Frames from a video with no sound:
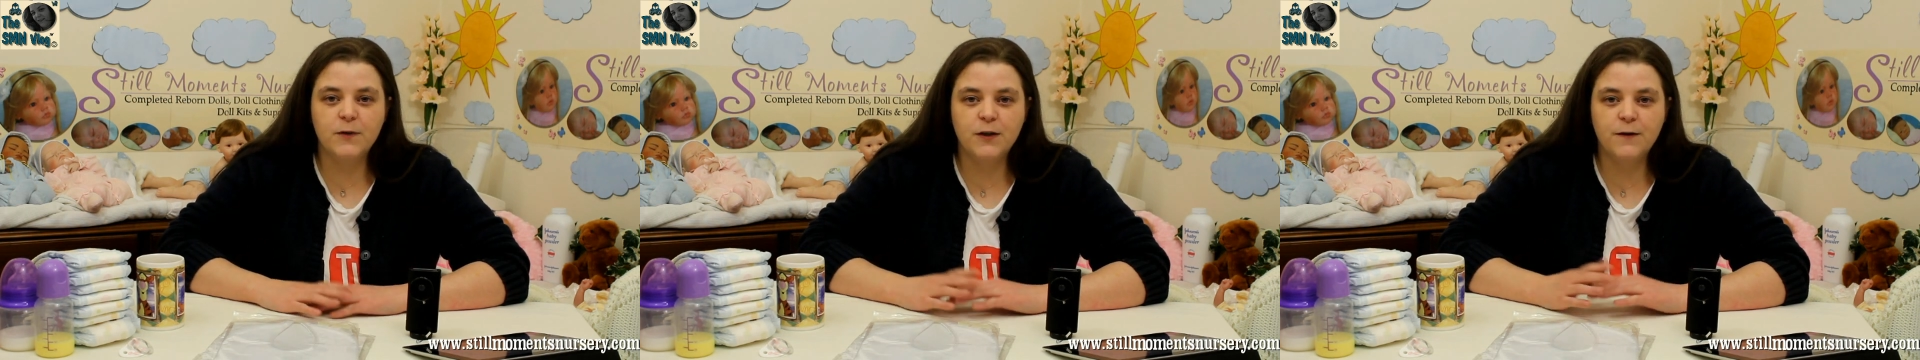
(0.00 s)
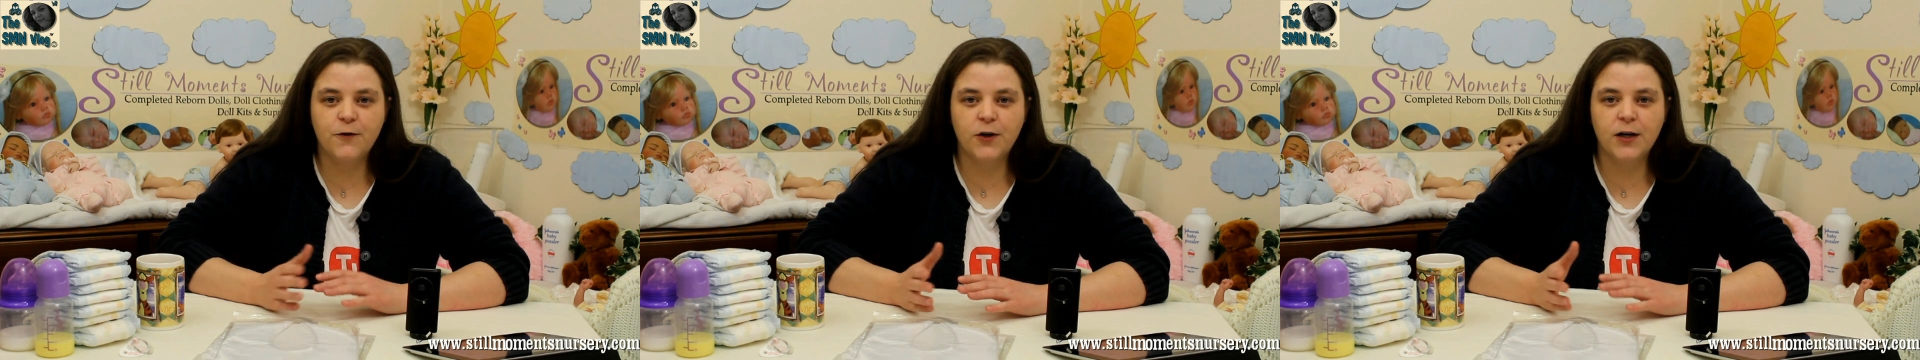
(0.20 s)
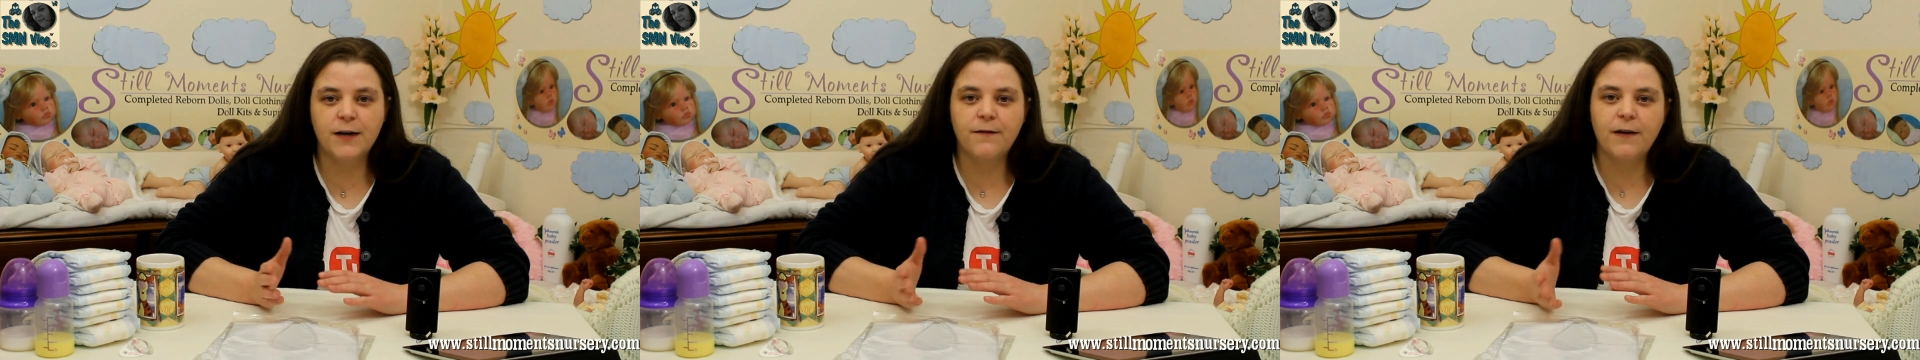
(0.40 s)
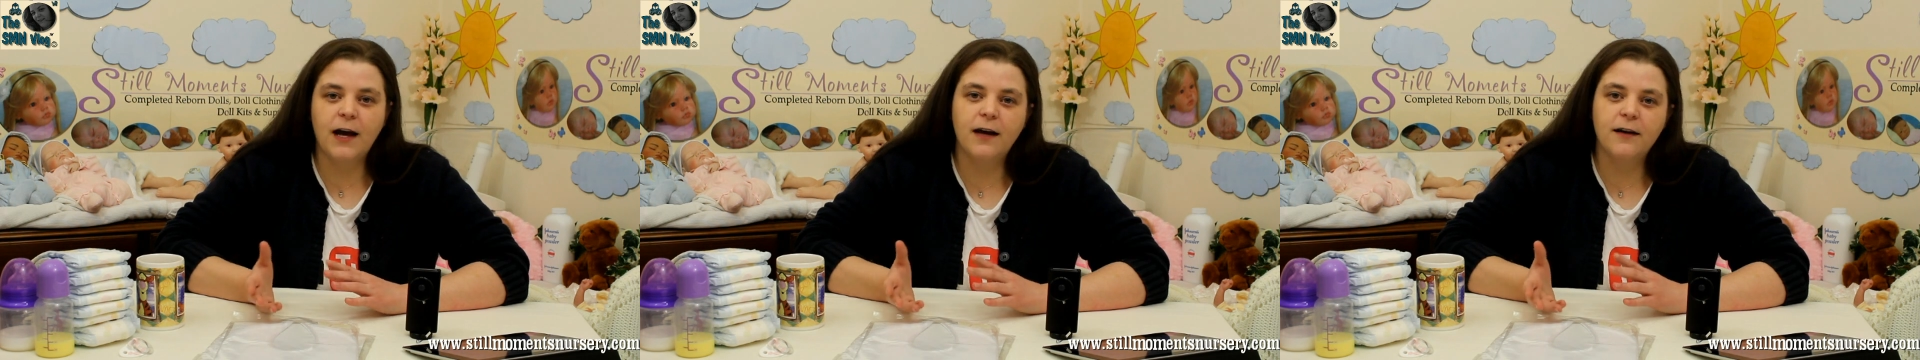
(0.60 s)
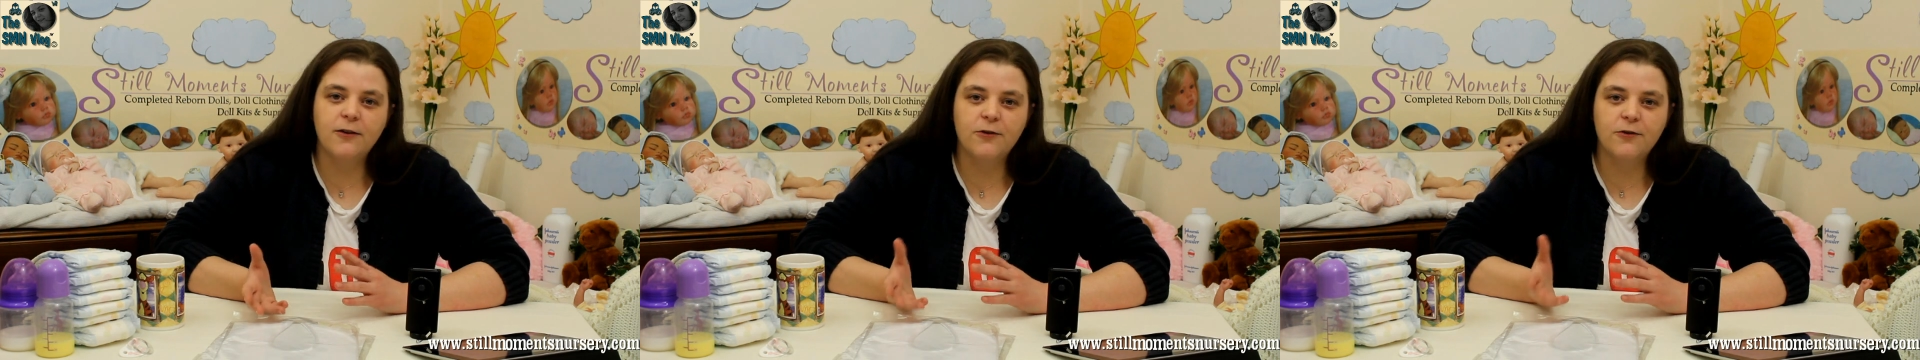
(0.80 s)
you've got to give
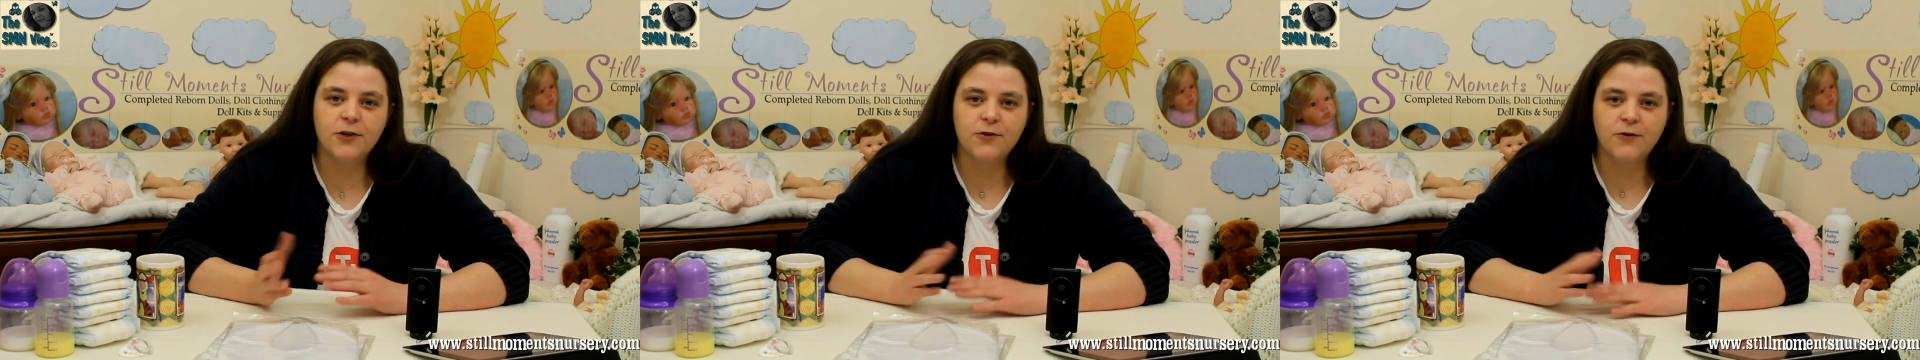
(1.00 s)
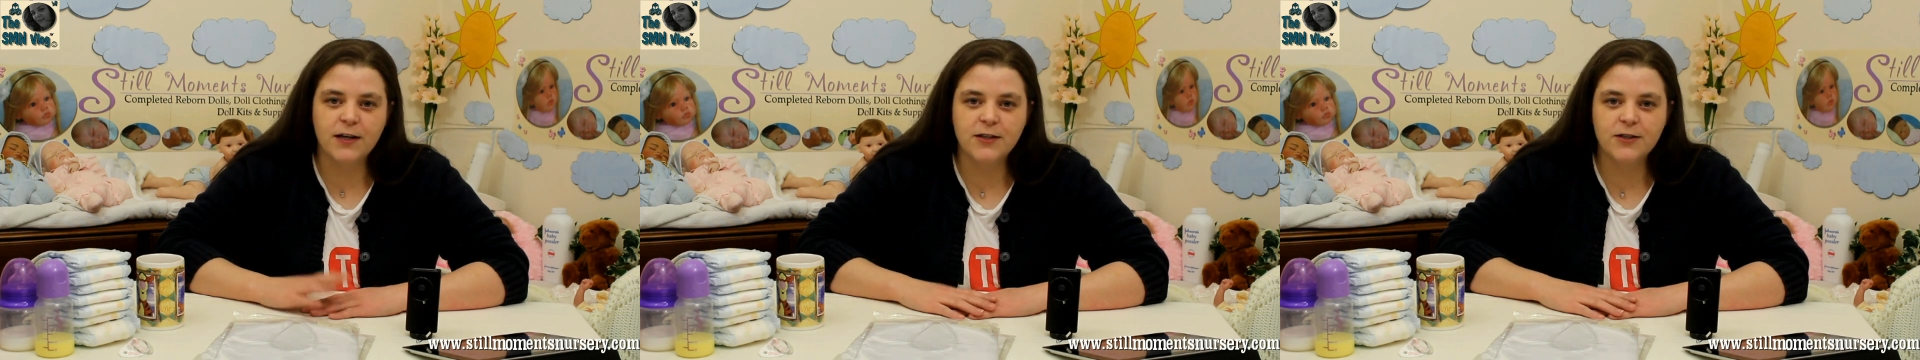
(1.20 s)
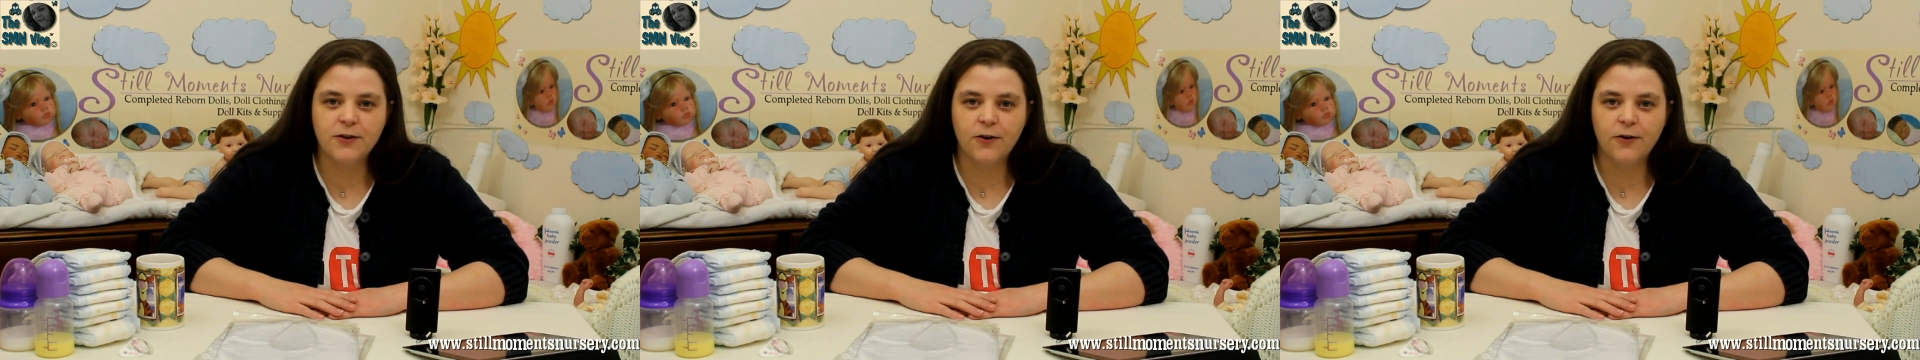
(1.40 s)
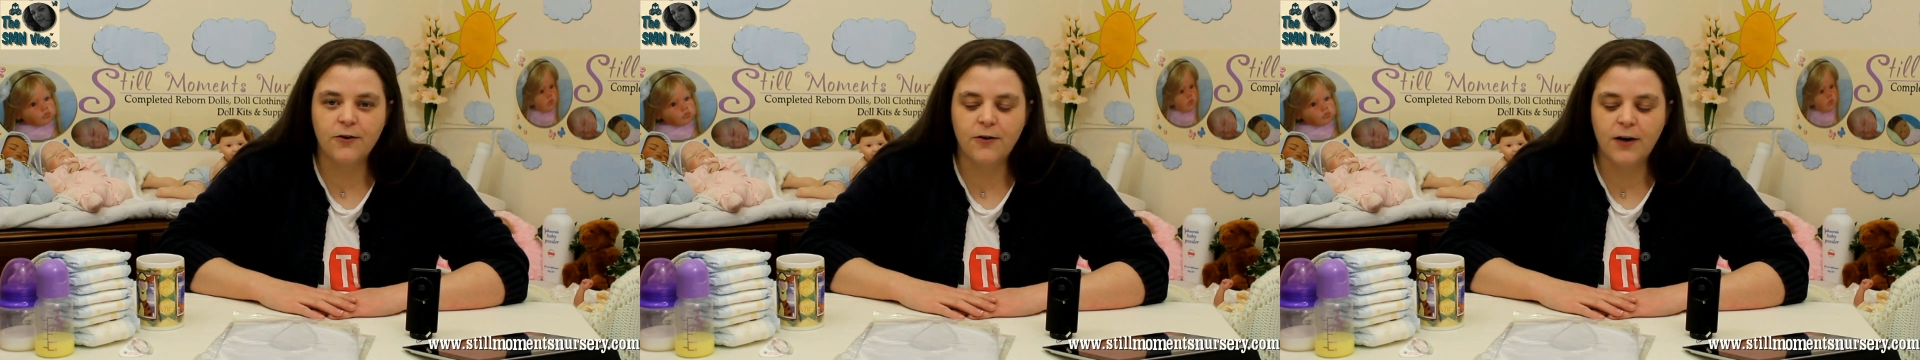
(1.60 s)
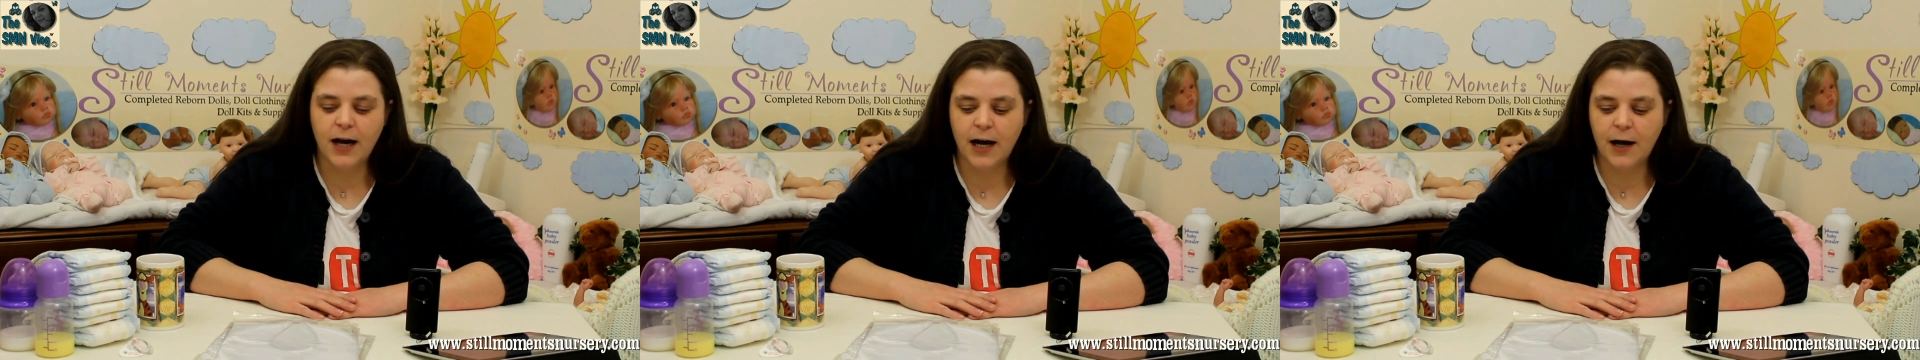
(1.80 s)
out your address,
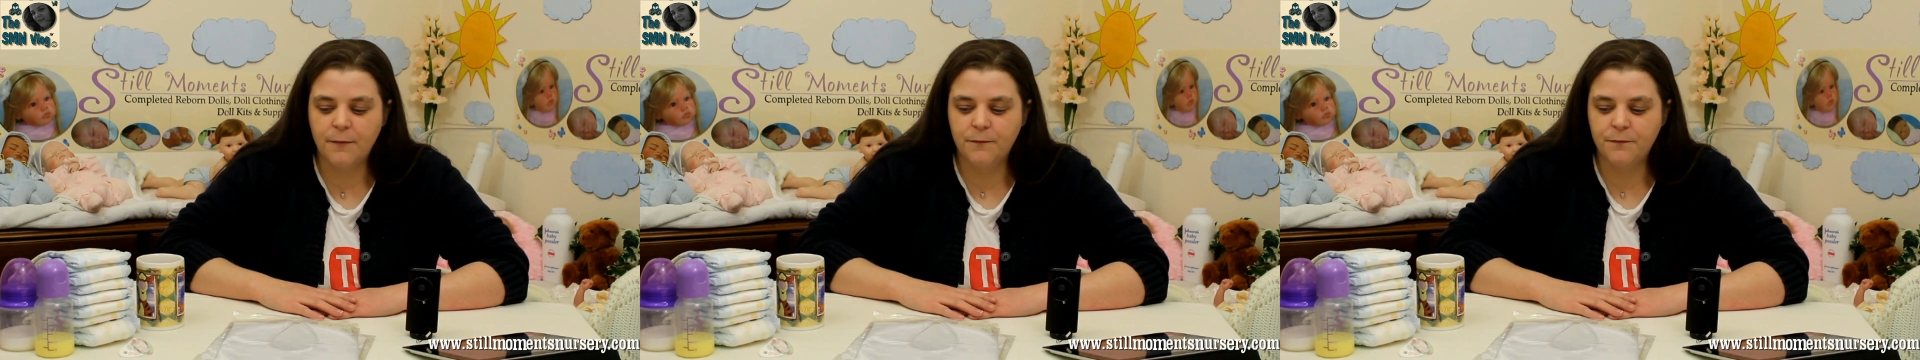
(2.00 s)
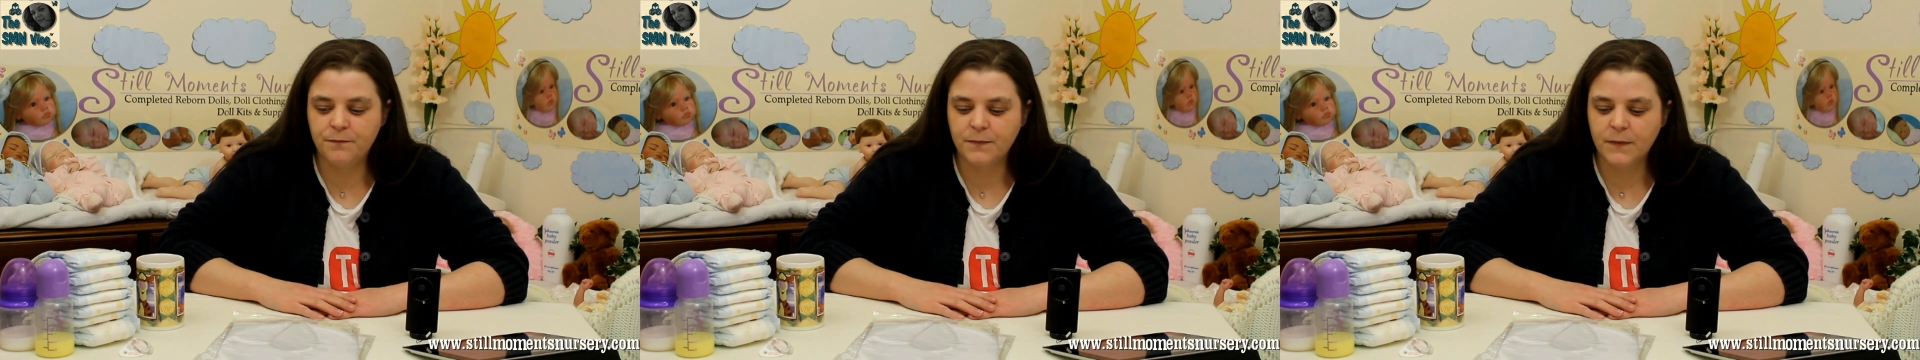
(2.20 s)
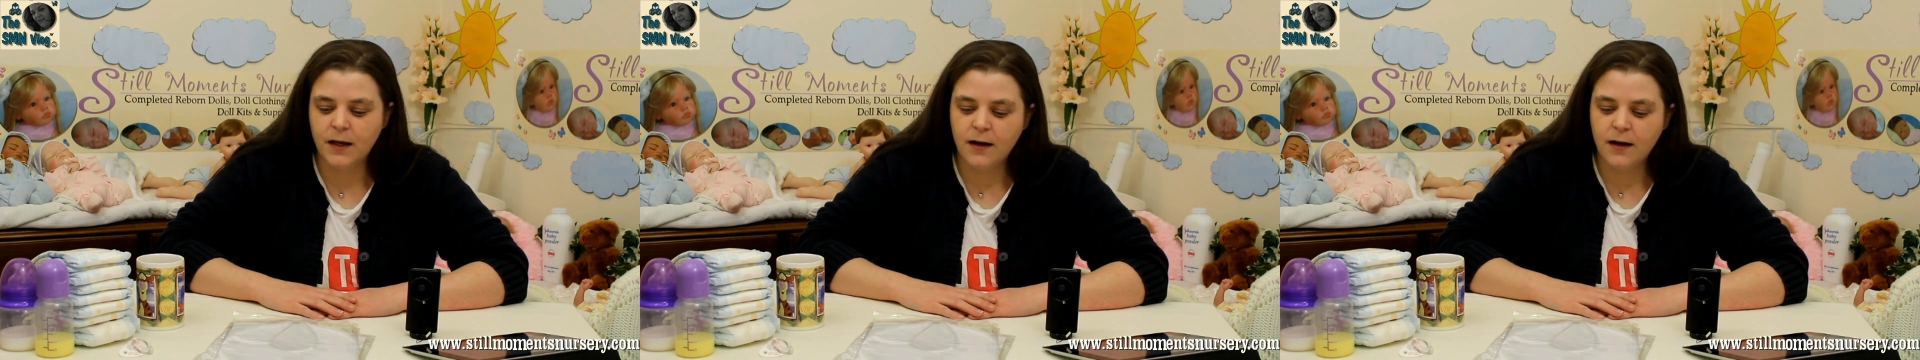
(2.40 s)
so